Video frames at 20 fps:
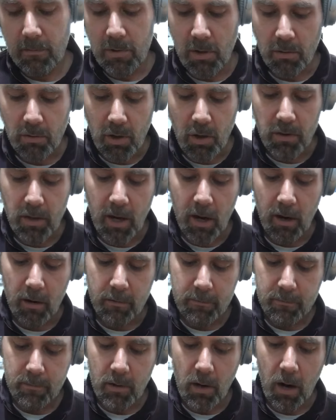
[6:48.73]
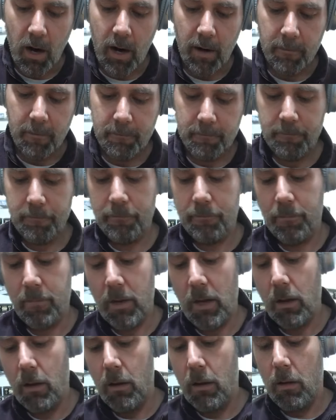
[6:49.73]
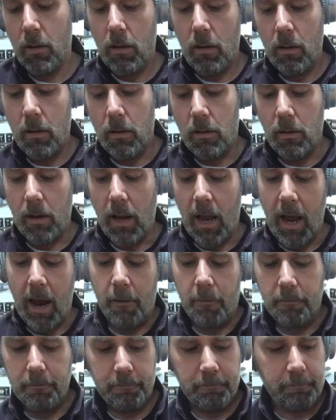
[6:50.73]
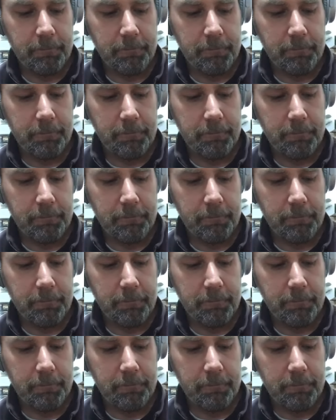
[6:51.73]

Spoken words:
So good there. All right. Now,